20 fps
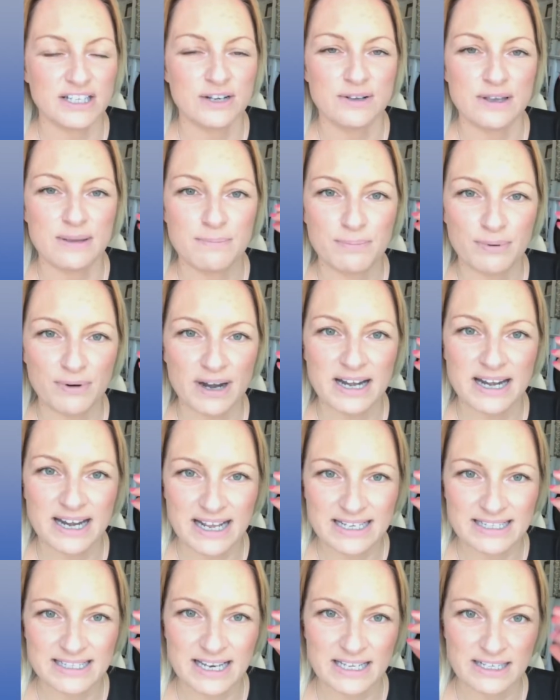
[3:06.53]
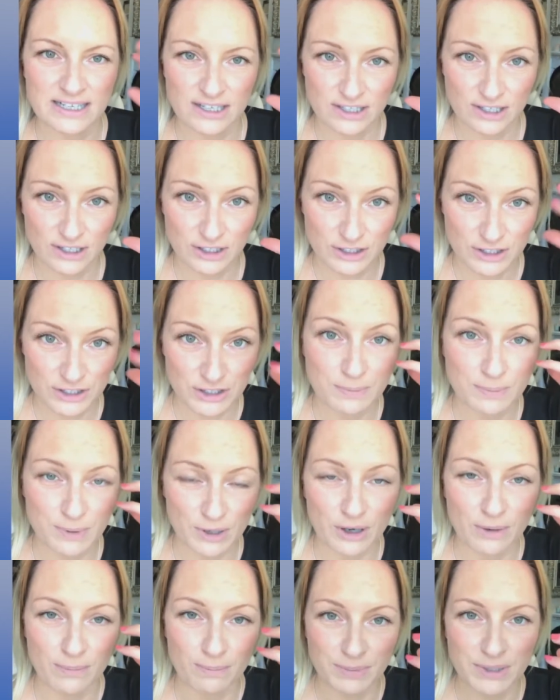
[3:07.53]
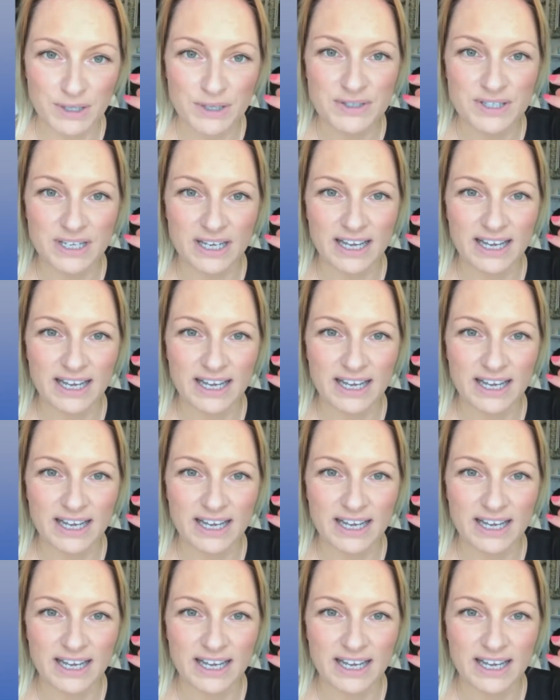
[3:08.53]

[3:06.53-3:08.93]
your brain is like a supercomputer,